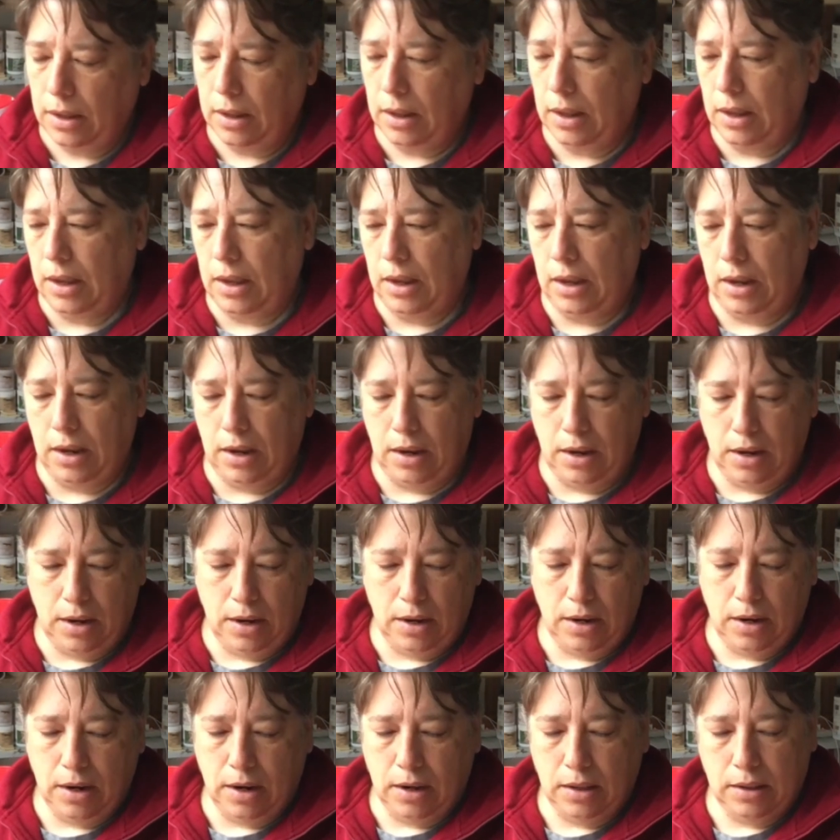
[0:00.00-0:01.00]

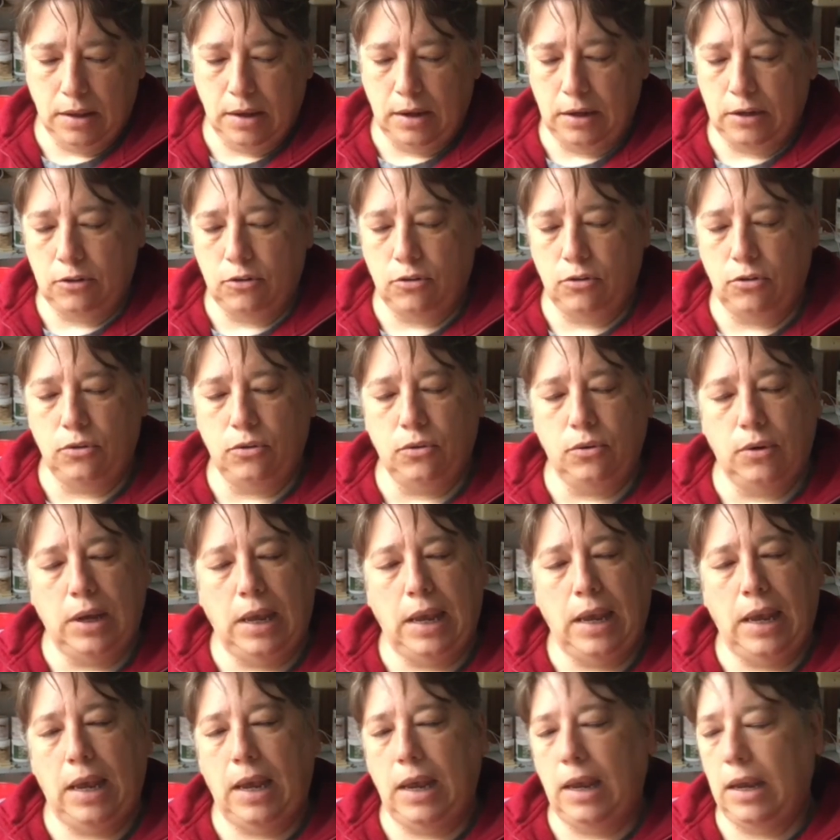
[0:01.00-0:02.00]
And I like to
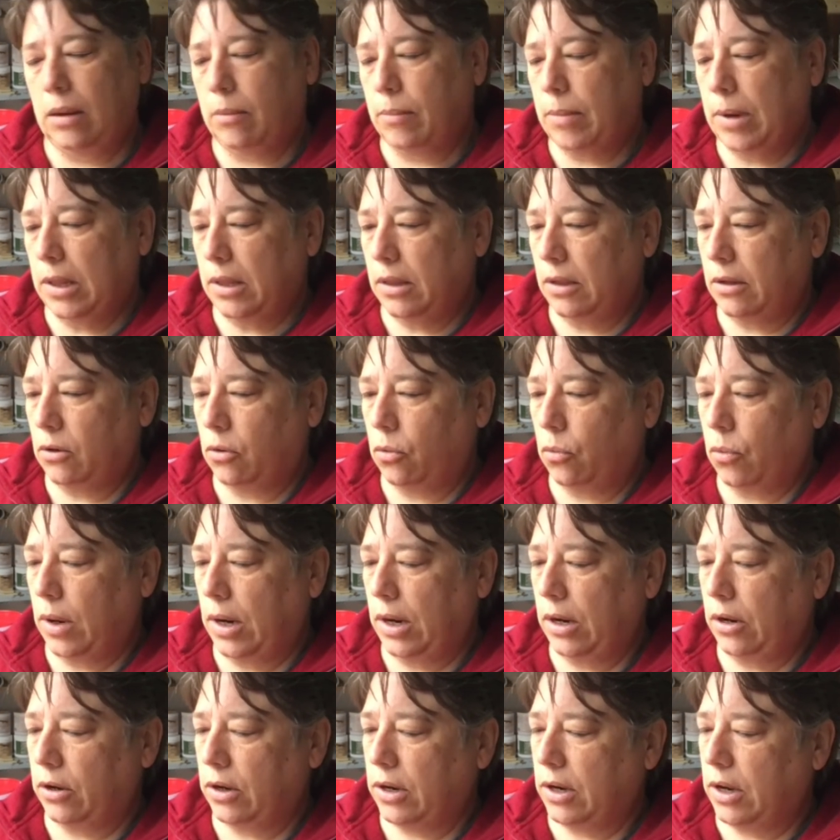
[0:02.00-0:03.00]
hang my little
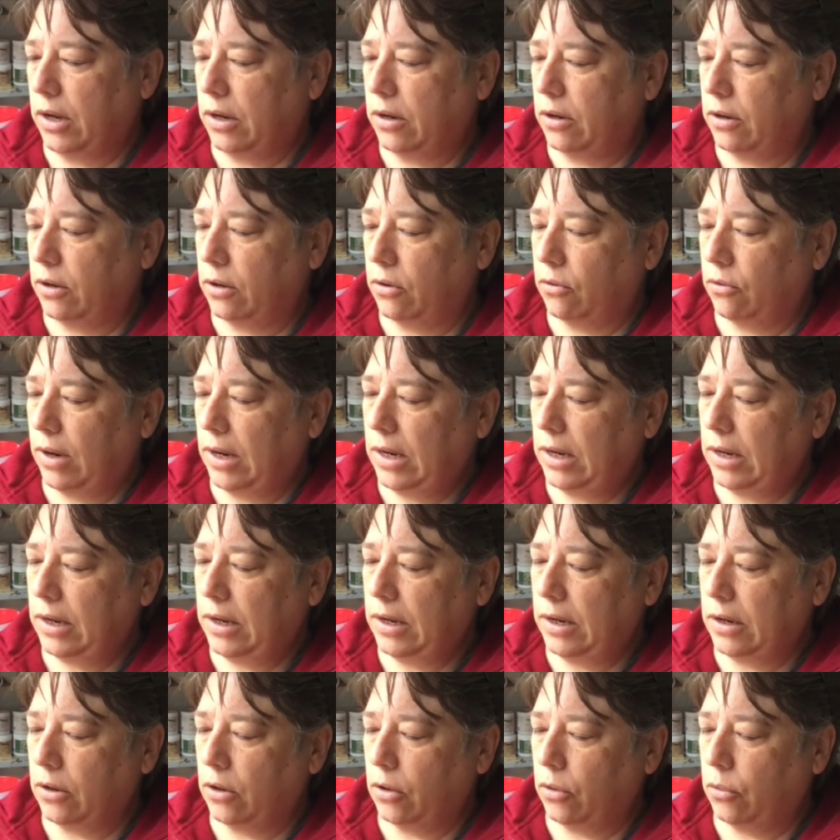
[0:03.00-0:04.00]
wire cutter right
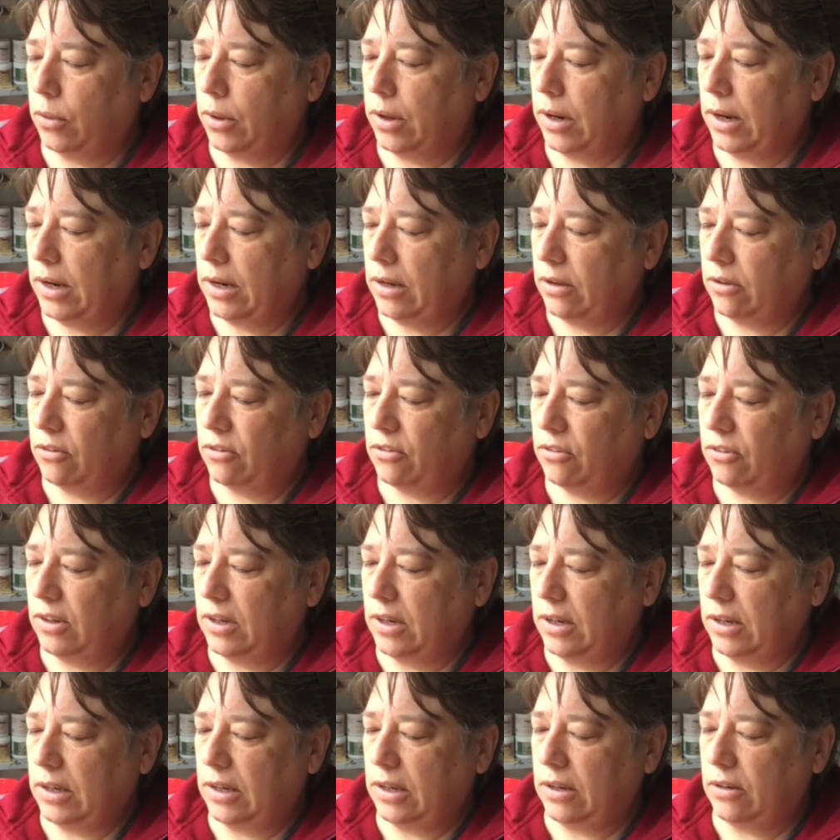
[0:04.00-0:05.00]
here where I can see
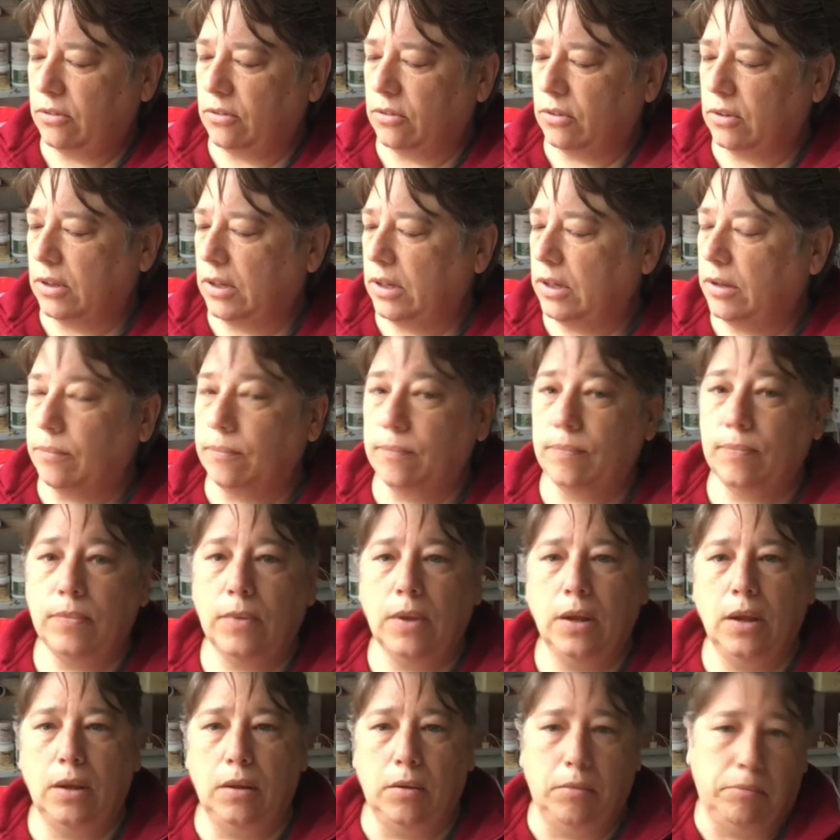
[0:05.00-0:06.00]
it easily.
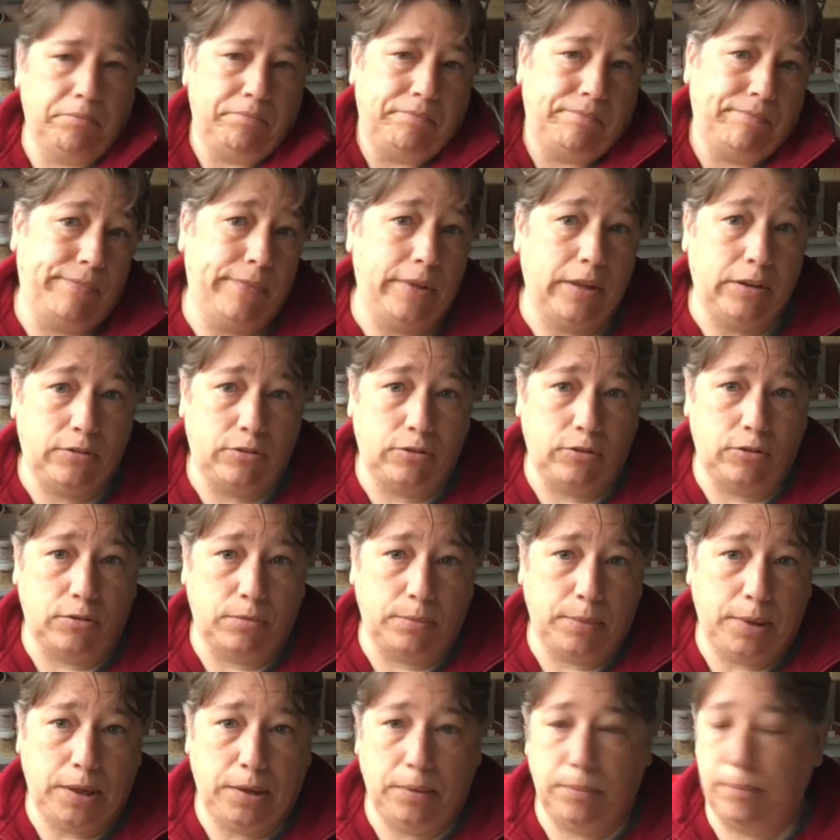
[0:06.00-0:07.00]
That's just me.